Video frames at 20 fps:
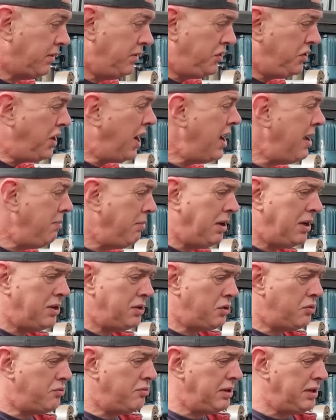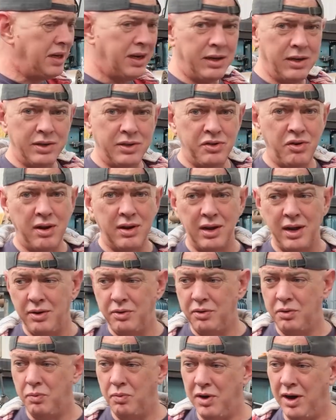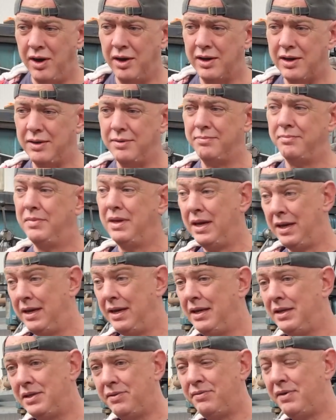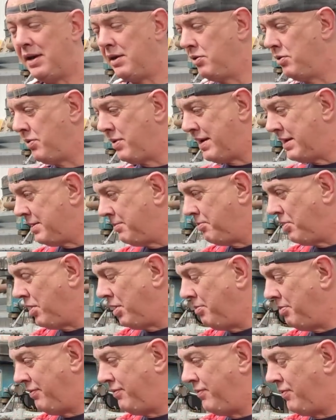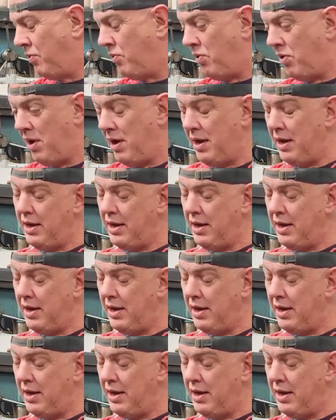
Jamie has already done a truckload of work, and he's the fella who had the bike before.